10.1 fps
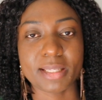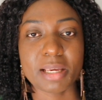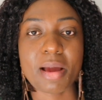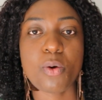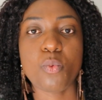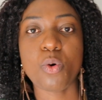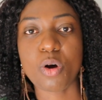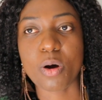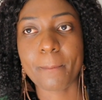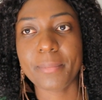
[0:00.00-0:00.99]
By the time I
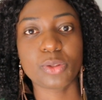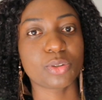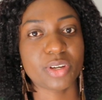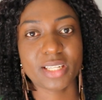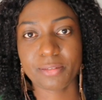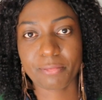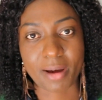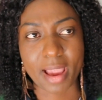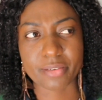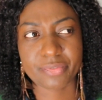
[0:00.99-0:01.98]
woke up, it was already
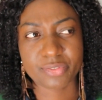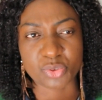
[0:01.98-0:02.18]
5